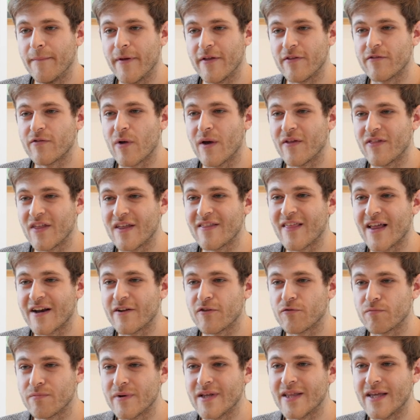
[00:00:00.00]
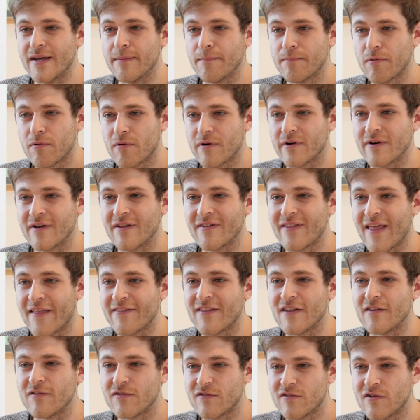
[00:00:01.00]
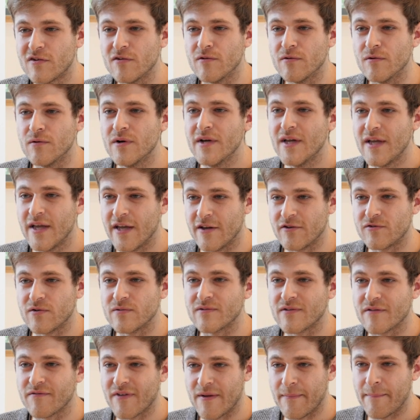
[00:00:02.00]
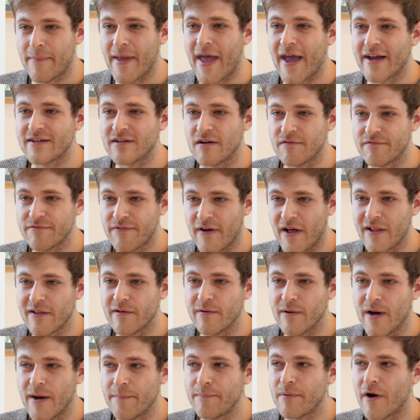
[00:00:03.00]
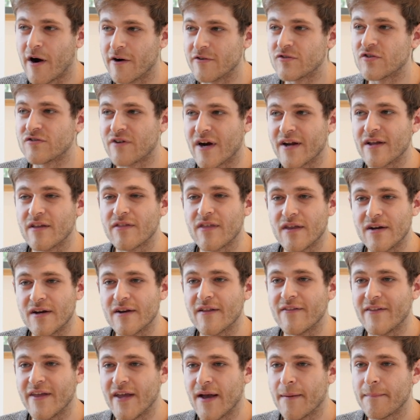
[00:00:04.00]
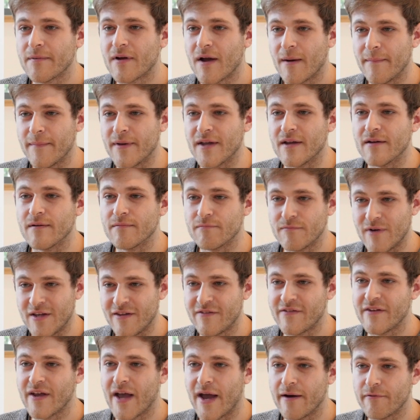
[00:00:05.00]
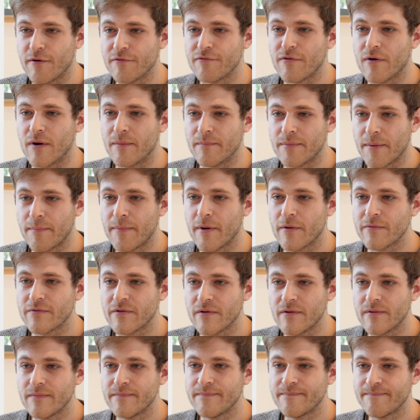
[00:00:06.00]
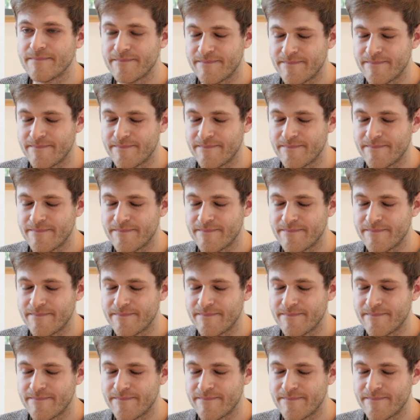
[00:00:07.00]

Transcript: And so I think that it's really important that these two issues of impact and follow-up are strengthened in the upcoming ECI reform proposal.